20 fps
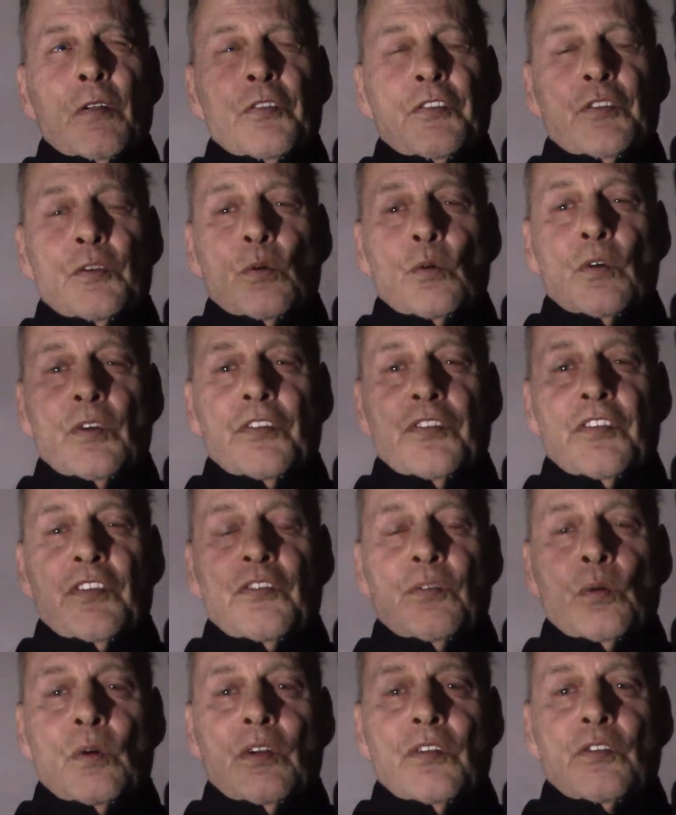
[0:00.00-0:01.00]
towards
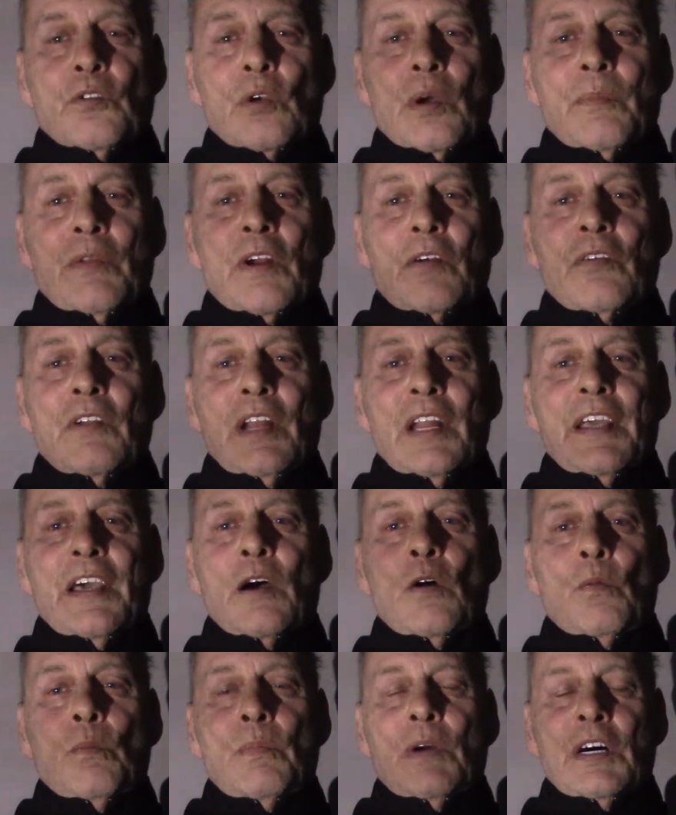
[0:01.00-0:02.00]
this one, so I'm not really
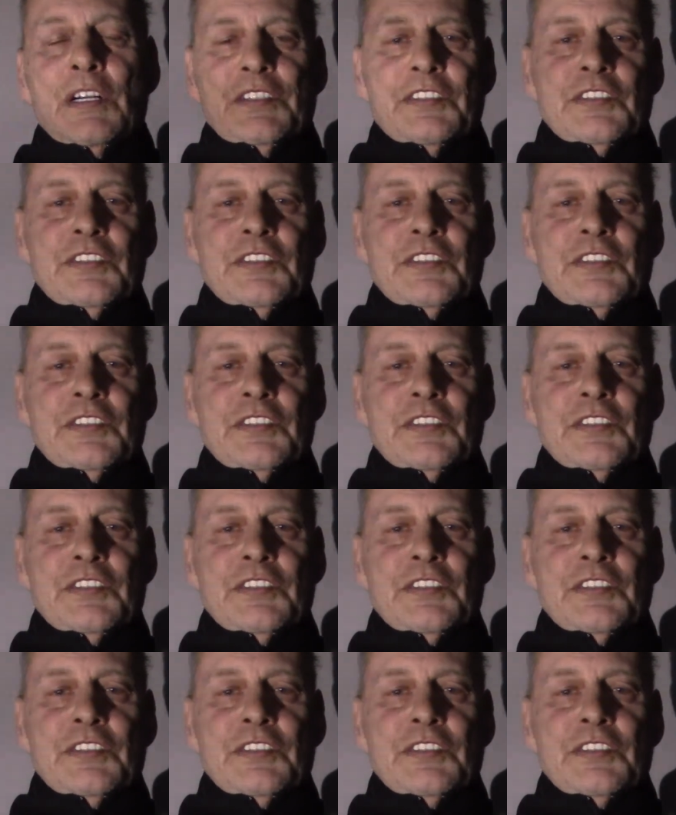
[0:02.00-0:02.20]
out much.